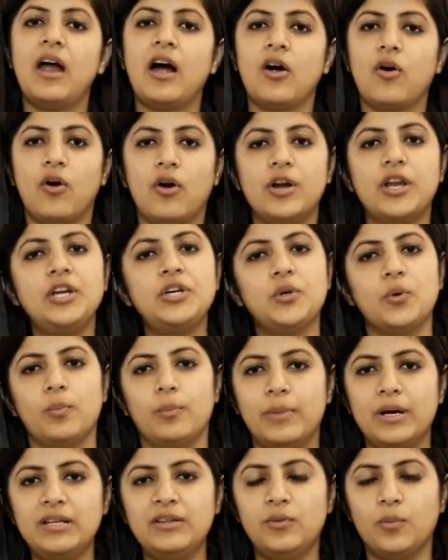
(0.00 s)
according to
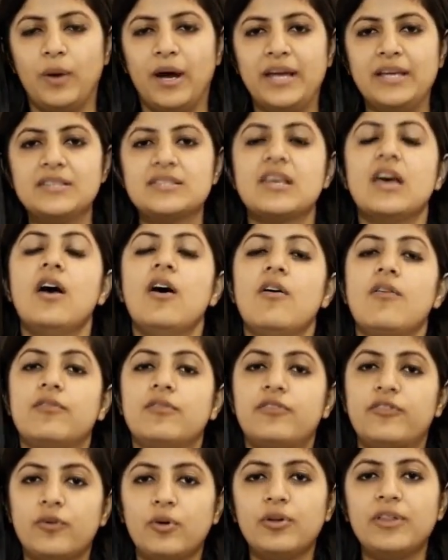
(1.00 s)
month-wise
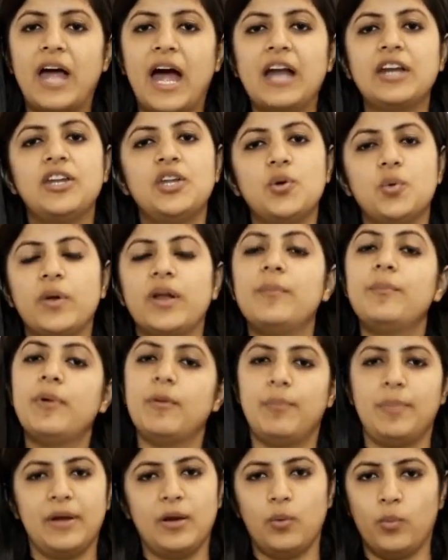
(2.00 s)
so that you can
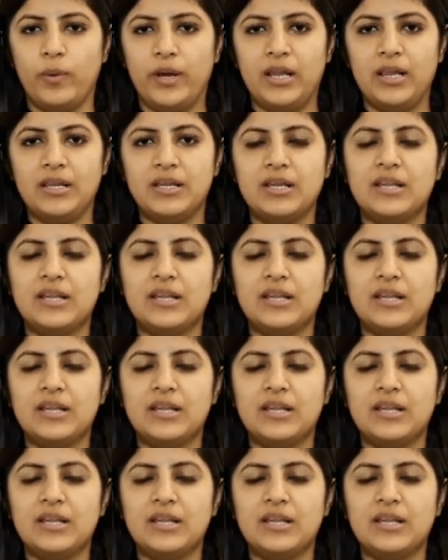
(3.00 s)
prepare well.